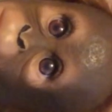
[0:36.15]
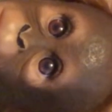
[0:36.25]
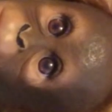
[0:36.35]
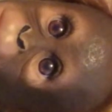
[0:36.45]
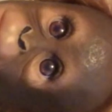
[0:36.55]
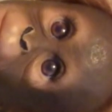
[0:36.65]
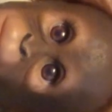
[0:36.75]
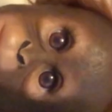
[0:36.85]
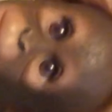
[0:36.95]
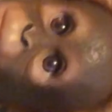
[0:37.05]
Rudy's
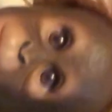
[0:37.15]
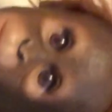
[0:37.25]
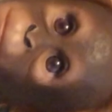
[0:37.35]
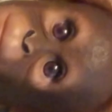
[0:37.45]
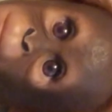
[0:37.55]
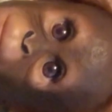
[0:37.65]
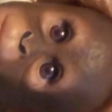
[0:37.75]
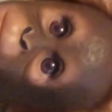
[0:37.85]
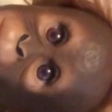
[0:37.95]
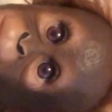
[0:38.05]
been so
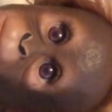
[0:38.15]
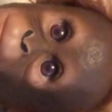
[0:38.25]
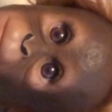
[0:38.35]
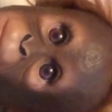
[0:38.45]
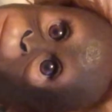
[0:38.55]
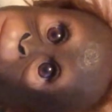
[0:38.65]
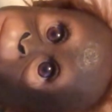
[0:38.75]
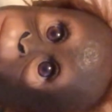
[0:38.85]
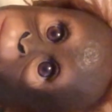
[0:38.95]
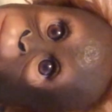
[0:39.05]
excited to put it on,
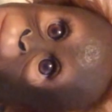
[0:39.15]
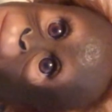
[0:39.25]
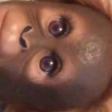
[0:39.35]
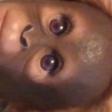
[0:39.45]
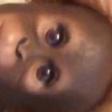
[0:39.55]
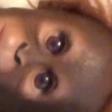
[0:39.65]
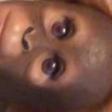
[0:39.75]
haven't you, Rude?